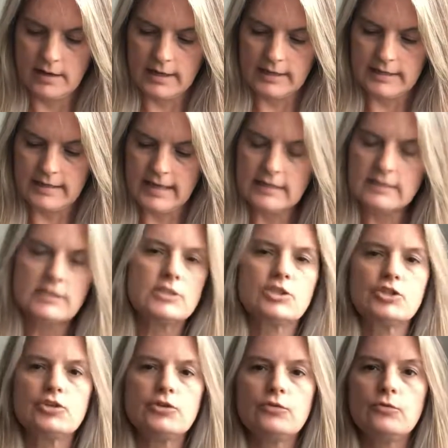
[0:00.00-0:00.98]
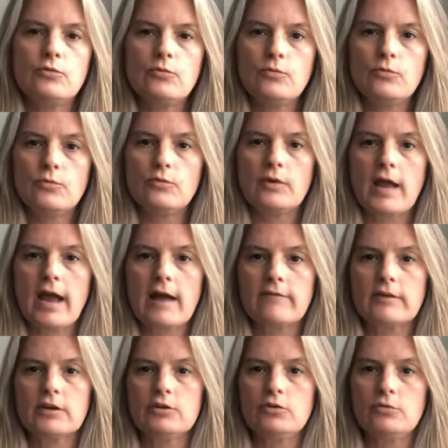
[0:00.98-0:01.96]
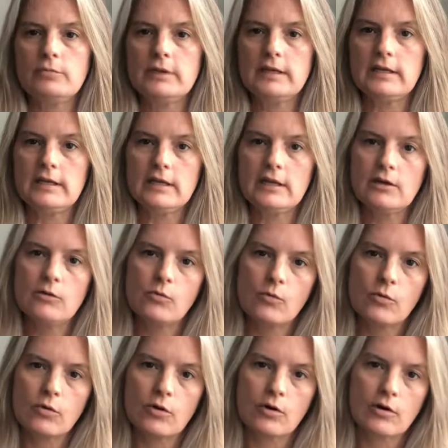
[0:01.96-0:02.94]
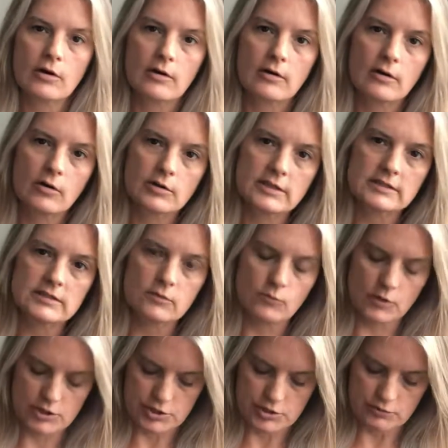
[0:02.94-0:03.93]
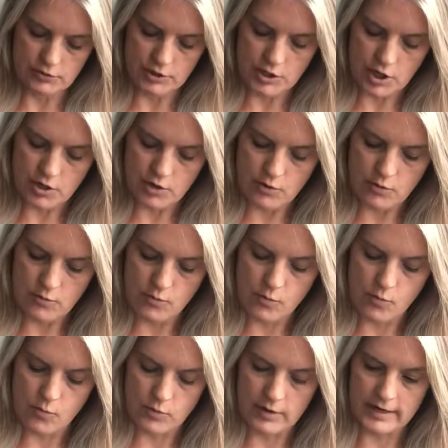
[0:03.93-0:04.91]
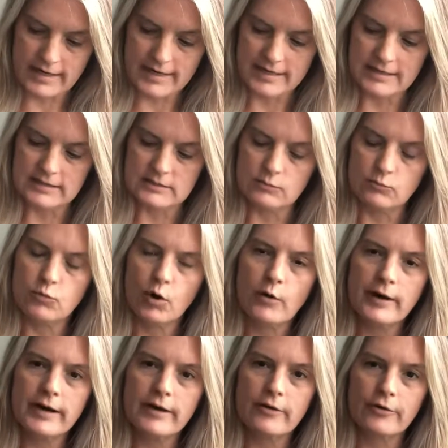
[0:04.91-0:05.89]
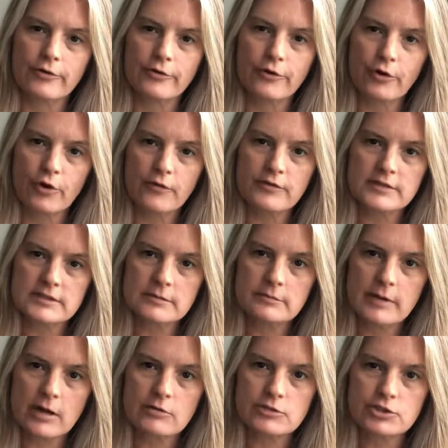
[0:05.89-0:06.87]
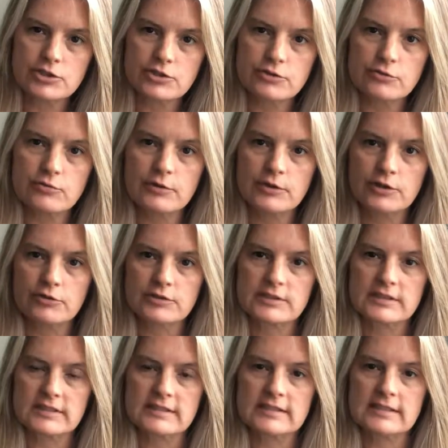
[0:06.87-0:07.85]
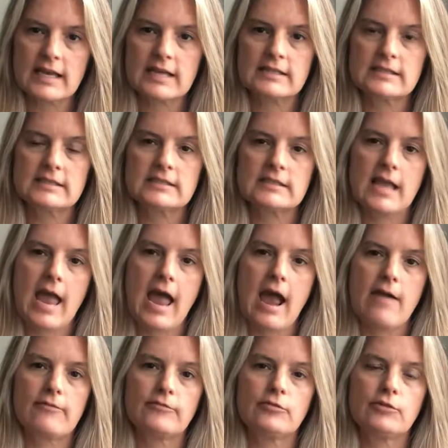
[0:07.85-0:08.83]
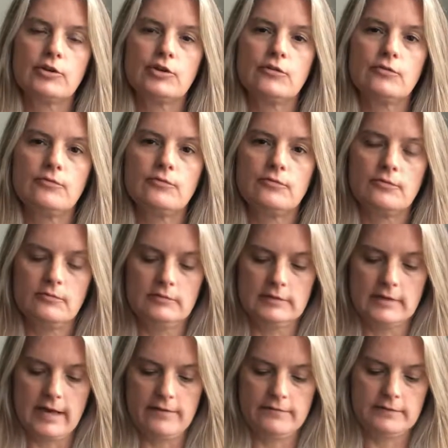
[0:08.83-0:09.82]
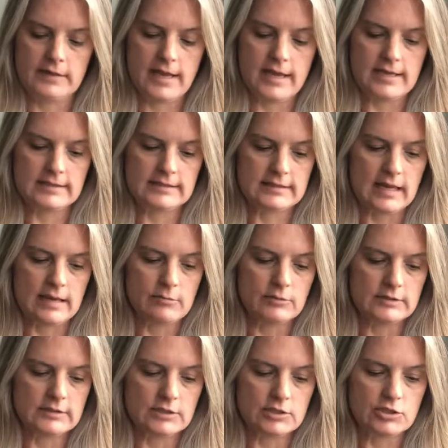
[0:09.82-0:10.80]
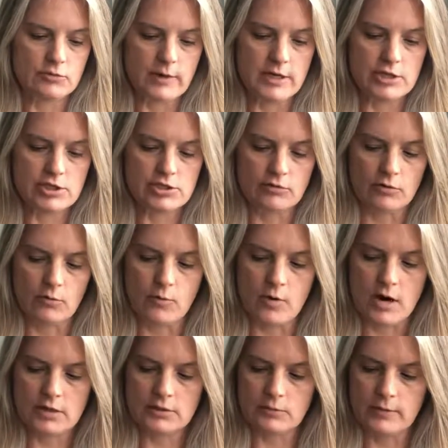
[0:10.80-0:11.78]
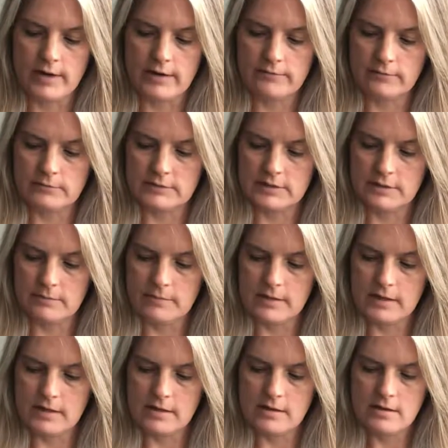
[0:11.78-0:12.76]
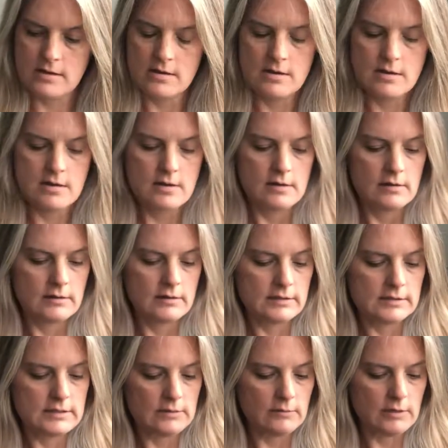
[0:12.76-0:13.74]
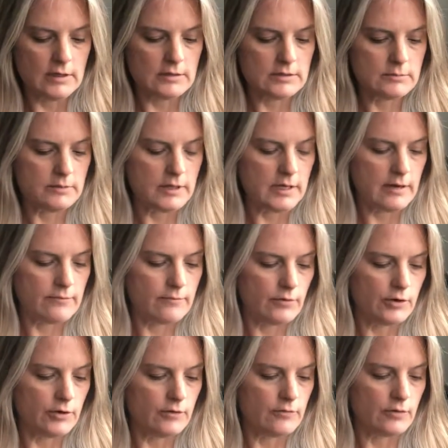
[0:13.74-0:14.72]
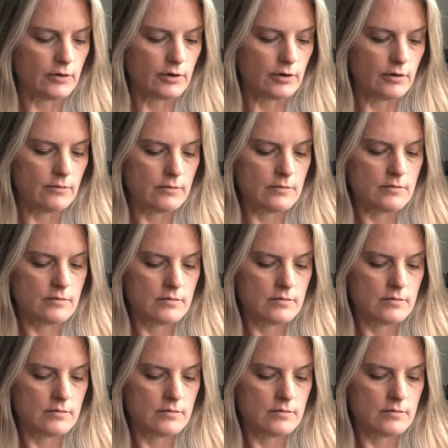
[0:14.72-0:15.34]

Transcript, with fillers: against you having a new beginning or, or doesn't want you to go or is worried or nervous about you and your success after you've left a stable situation or walked away from something. Let's see what else we get for you, Virgo.